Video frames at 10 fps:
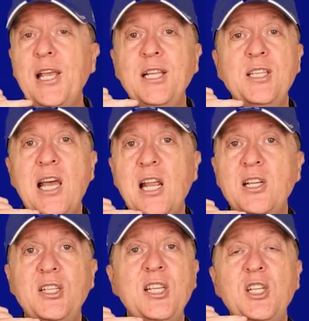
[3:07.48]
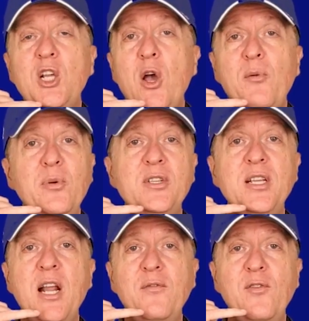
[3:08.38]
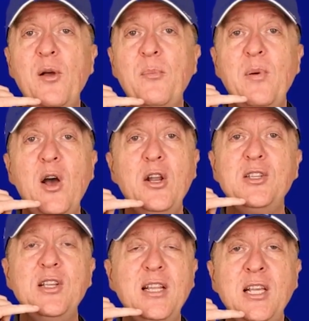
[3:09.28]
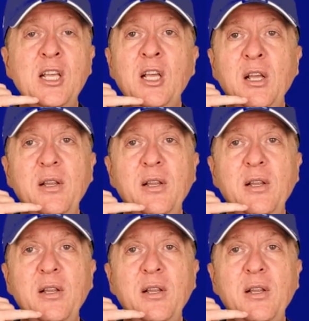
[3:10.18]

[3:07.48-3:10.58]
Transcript: They get a 12% upfront bonus, and, they,